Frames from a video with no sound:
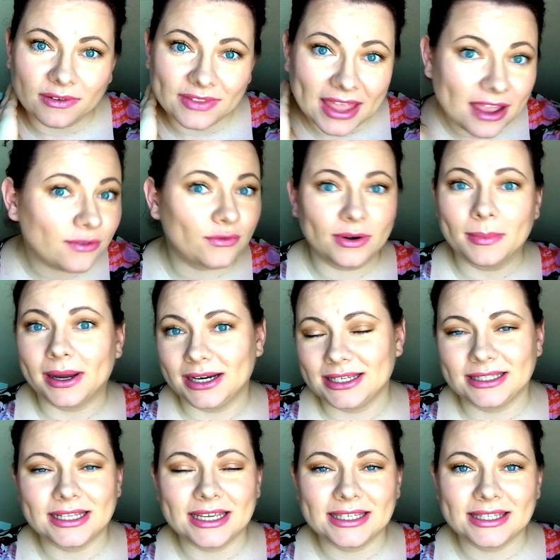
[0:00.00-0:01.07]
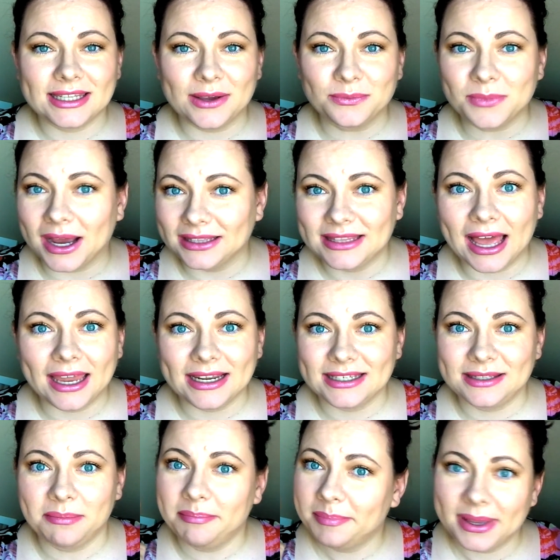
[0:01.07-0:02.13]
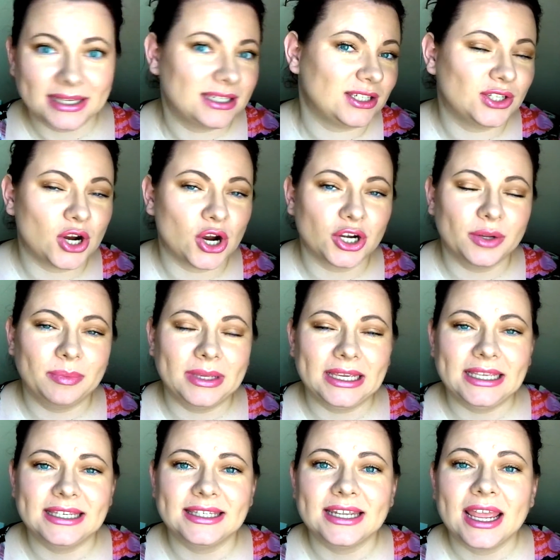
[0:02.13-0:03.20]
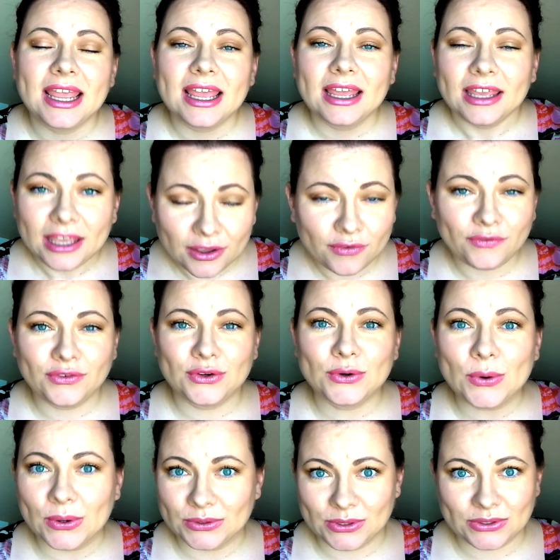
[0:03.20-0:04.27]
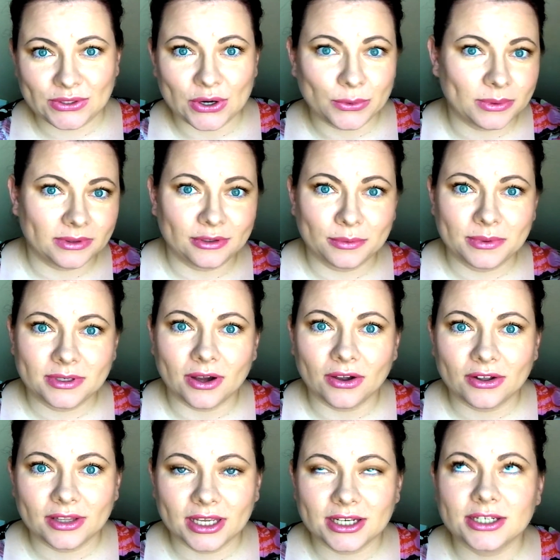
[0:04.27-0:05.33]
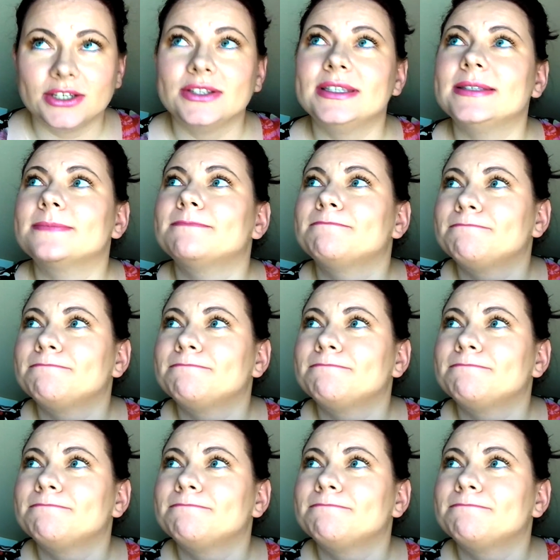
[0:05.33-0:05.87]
on everybody's list and why that is the best starter piece if you're going to start with Louis Vuitton collections.